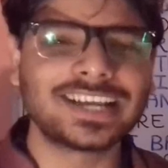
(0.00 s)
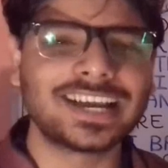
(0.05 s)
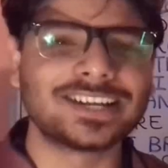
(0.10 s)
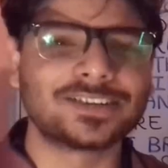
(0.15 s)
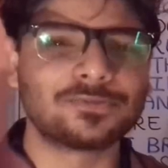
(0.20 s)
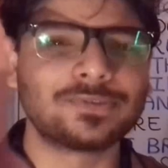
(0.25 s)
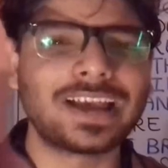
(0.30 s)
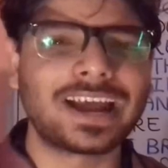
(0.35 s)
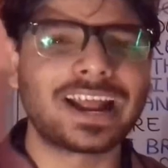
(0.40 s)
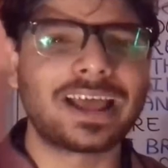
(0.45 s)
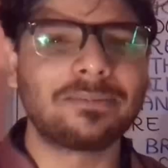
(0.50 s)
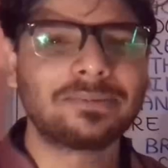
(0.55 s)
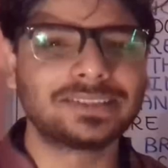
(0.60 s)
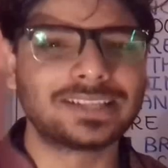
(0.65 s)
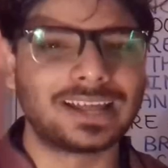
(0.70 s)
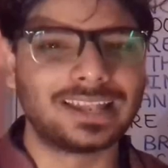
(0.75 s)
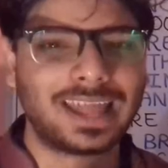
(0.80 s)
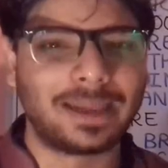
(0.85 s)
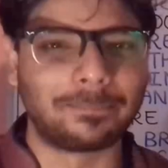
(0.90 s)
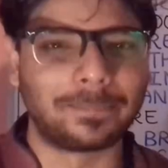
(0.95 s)
Such as we are having
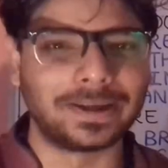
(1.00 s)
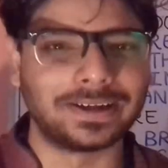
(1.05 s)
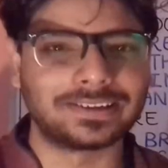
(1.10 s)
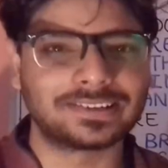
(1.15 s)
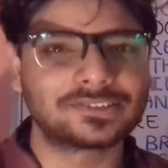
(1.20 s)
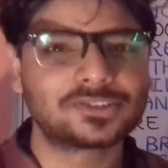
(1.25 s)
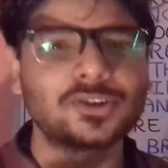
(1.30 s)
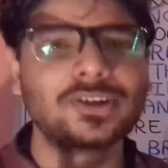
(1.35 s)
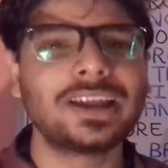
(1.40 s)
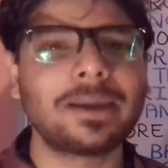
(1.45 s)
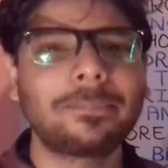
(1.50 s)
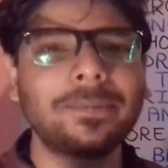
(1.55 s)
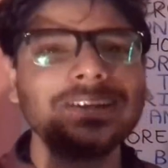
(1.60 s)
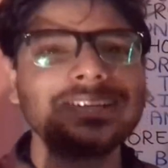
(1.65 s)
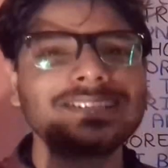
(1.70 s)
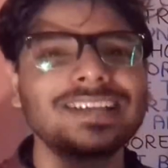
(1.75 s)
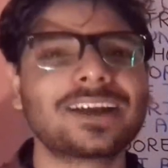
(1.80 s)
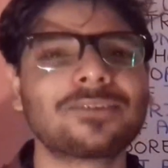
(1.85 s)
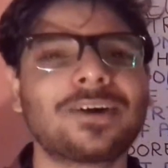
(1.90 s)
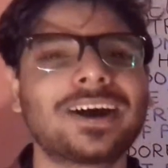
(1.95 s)
the lipids. So
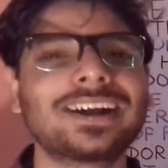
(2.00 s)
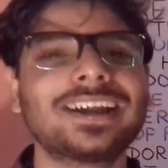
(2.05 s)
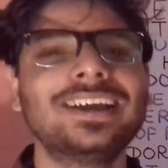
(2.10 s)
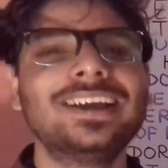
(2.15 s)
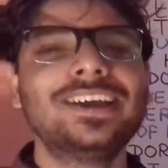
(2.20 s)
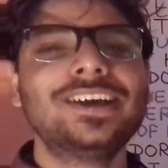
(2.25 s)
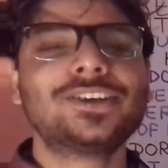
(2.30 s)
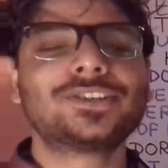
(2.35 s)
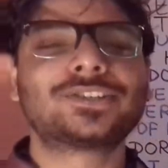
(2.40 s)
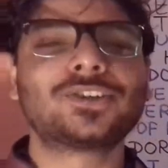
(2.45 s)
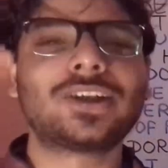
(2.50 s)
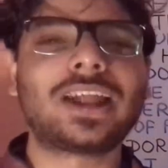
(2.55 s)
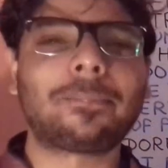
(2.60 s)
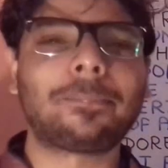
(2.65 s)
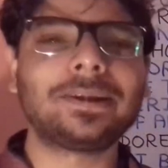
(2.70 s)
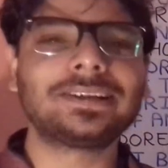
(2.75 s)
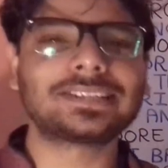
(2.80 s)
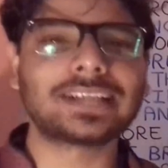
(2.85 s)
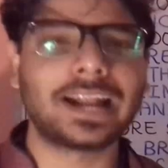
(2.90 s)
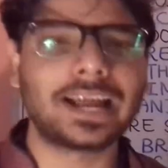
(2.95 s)
lipids are what? So
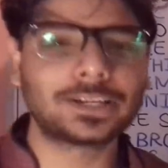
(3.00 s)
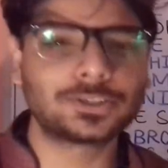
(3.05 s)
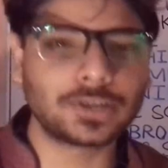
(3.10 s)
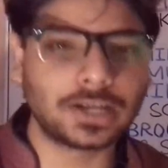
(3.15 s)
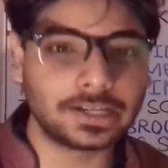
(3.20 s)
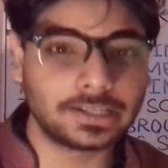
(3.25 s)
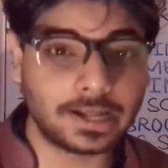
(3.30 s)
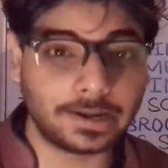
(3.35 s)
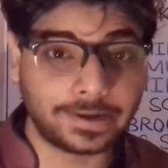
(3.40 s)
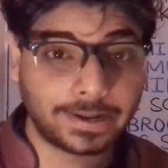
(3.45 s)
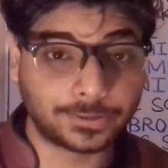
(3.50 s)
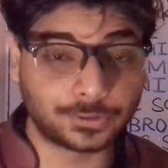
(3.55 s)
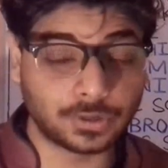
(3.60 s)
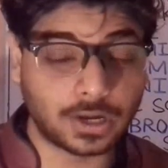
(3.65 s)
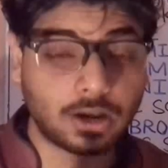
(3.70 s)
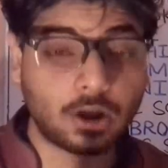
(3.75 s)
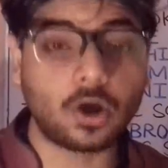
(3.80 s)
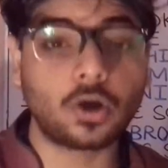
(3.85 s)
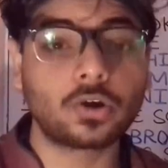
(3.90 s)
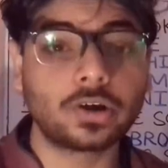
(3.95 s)
lipids are actually the
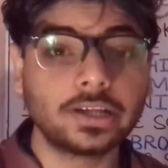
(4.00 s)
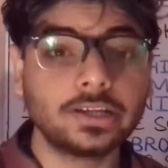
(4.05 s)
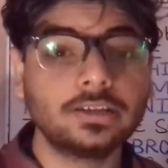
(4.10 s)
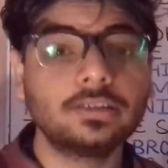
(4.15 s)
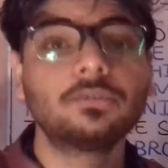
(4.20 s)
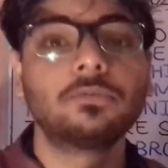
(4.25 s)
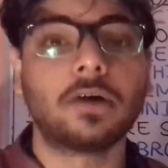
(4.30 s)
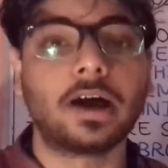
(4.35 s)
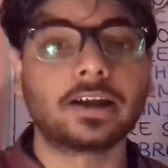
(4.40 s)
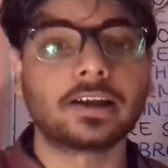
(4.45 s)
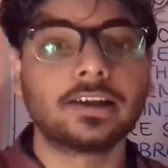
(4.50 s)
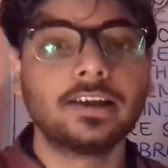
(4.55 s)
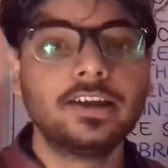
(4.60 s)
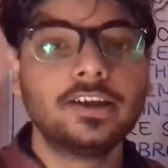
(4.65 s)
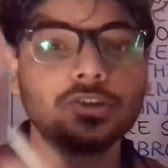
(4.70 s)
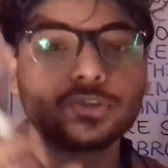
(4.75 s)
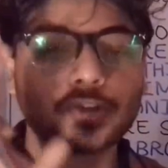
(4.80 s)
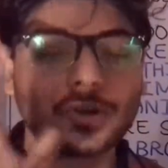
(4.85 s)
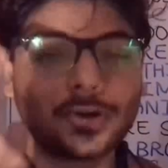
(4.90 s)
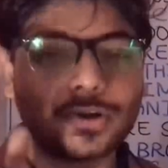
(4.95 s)
natural occurring what?
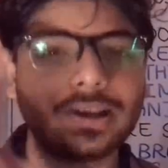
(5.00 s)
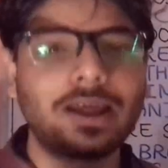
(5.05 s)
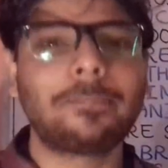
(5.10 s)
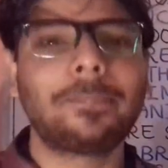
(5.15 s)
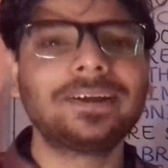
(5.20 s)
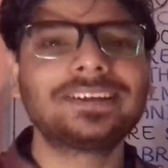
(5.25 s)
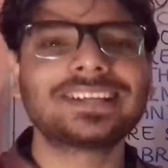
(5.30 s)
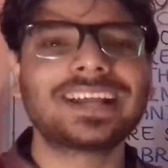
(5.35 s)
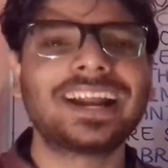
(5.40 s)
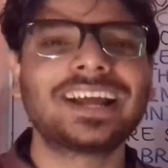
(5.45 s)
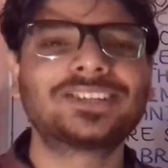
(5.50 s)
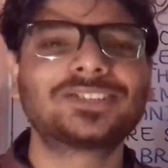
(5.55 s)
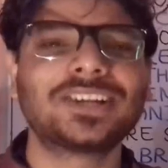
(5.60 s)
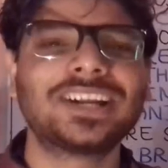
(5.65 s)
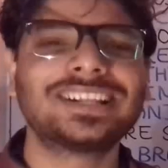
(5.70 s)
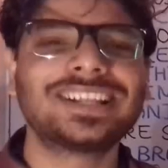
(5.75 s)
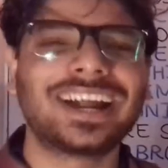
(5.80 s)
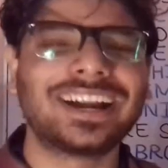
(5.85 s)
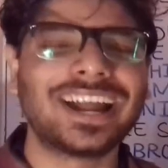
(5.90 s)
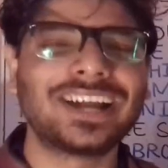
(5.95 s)
So lipids are
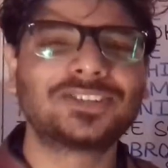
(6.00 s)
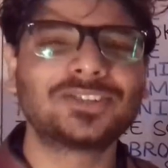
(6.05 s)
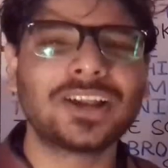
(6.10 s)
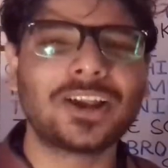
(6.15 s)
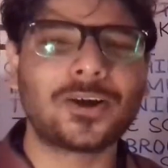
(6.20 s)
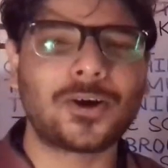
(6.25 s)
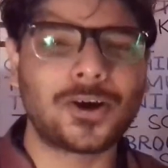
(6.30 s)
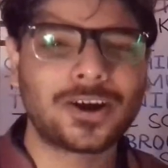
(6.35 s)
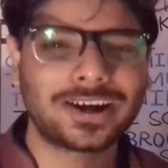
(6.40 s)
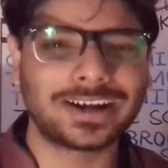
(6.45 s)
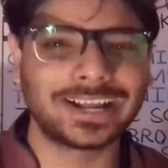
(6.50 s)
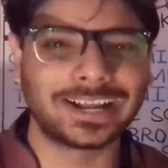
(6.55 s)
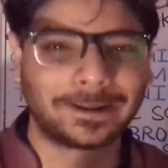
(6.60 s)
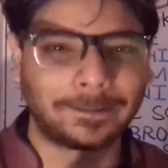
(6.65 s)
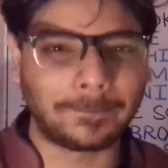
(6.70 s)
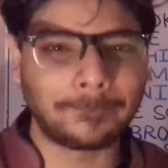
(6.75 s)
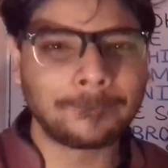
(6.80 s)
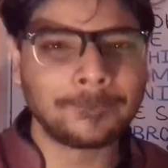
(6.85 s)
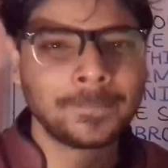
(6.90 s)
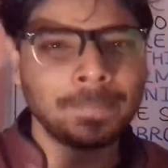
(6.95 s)
actually the natural
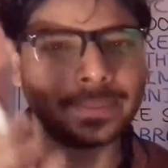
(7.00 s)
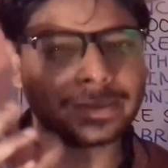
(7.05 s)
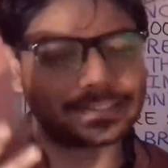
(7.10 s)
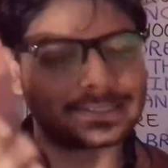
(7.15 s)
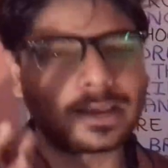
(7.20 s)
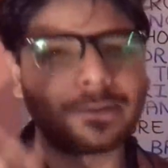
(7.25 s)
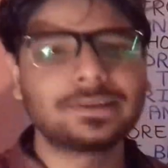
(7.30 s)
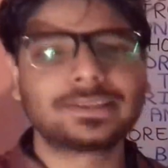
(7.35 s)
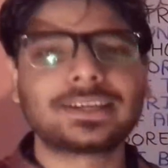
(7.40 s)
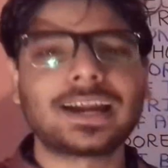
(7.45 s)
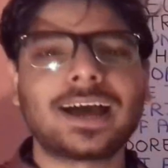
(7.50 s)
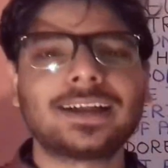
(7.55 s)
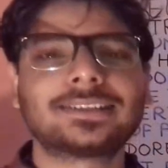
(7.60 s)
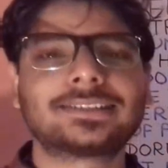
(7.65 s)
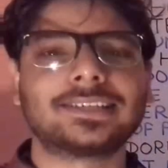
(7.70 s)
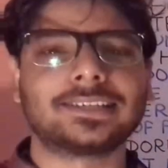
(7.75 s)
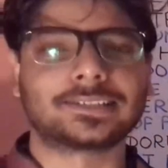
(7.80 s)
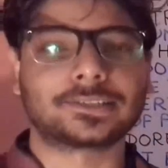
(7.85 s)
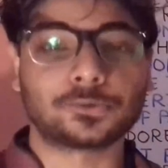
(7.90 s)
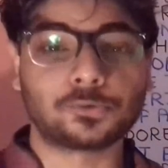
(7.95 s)
occurring
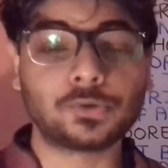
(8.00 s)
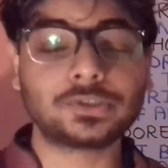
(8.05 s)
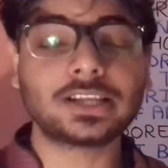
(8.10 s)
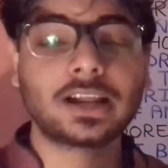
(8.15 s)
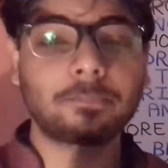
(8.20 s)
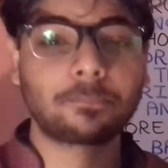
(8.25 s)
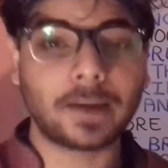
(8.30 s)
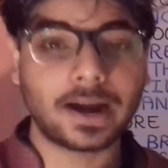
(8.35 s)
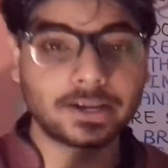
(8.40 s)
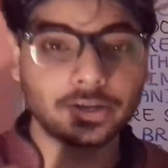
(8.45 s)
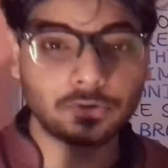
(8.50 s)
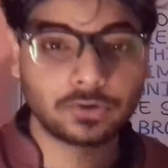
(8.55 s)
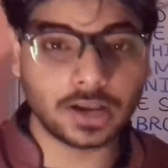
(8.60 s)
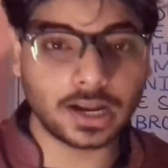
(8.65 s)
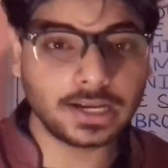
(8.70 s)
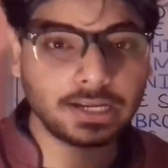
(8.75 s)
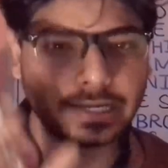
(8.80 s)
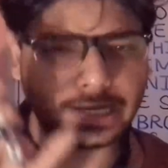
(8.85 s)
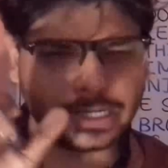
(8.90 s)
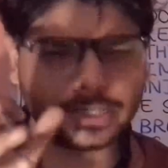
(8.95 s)
substances which are
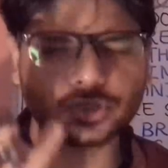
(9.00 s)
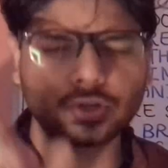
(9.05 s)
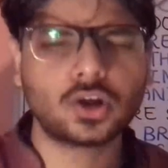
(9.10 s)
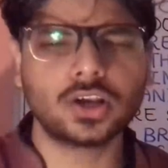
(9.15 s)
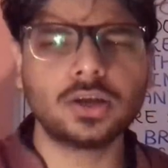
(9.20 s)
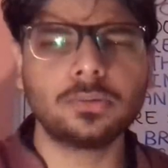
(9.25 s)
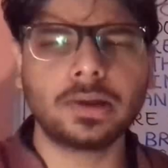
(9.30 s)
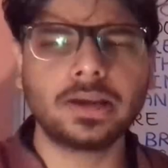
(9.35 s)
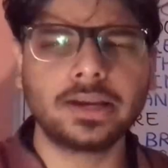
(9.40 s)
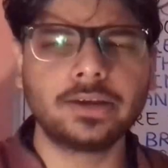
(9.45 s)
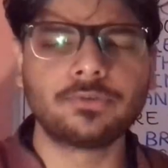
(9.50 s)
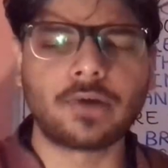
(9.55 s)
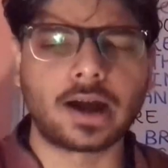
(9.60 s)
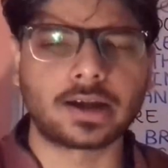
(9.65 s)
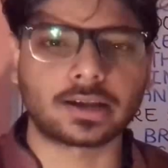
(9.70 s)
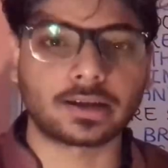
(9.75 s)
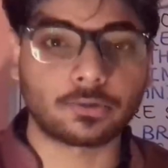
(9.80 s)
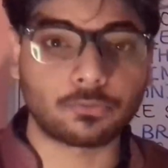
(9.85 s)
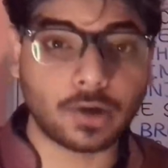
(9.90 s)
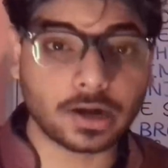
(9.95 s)
particularly insoluble in
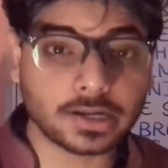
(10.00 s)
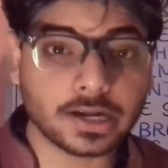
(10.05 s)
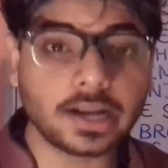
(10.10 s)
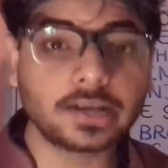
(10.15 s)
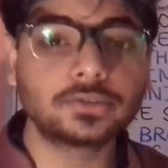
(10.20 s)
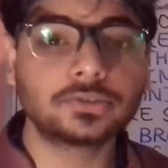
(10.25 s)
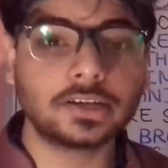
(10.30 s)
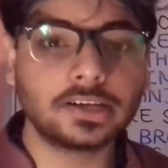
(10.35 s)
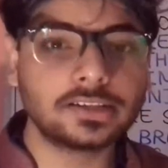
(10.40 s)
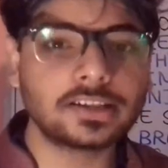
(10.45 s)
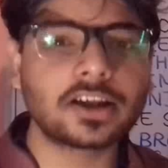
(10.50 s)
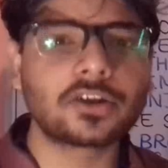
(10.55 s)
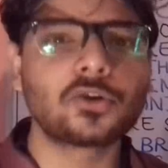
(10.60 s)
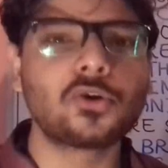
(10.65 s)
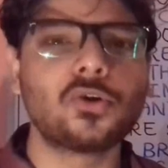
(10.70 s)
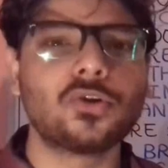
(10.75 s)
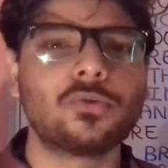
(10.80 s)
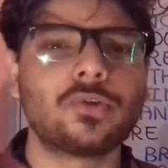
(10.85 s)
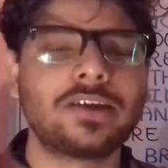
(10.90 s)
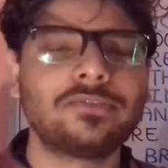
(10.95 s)
water. What are actually the
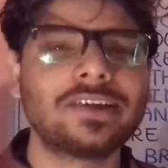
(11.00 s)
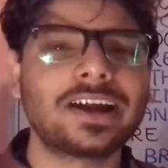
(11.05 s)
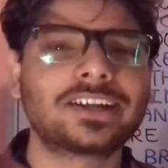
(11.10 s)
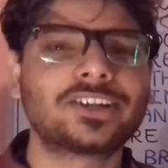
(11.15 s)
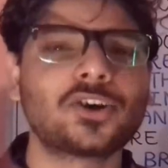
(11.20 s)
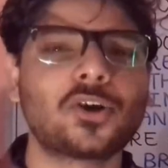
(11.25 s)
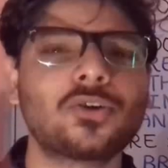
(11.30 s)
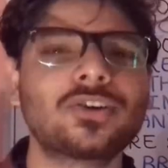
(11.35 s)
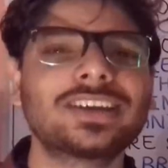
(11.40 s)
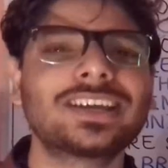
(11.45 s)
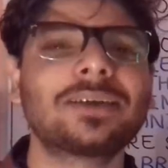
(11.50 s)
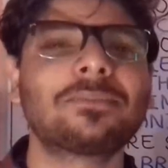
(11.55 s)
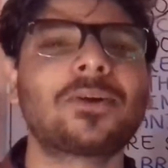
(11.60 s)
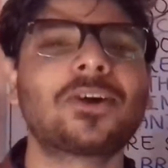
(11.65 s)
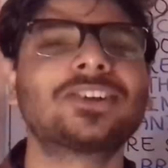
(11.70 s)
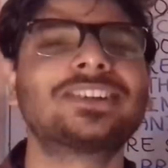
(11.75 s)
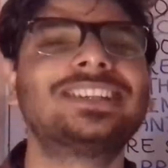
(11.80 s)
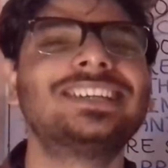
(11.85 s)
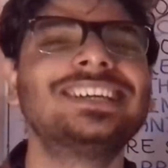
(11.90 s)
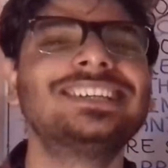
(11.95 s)
role when we are talking
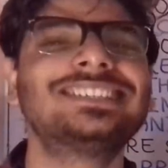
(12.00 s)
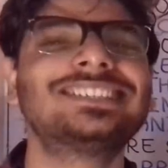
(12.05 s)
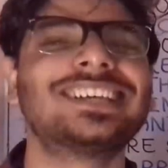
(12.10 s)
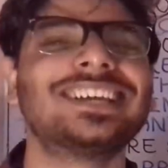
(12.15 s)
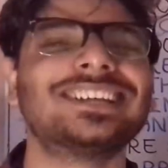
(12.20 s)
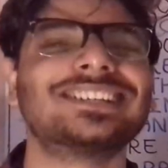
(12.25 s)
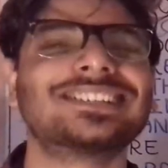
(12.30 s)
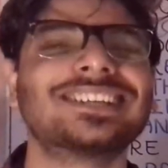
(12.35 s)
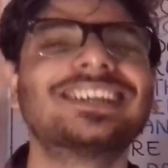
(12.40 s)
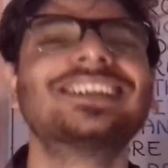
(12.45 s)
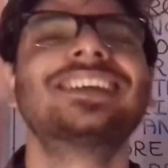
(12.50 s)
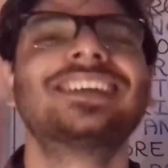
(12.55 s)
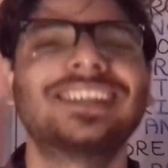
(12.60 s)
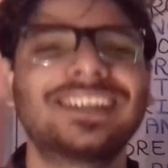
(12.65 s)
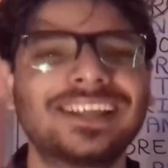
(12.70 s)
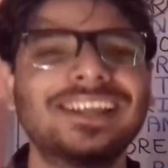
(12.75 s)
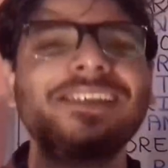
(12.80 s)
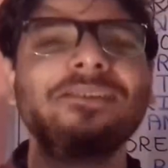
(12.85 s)
about these cases?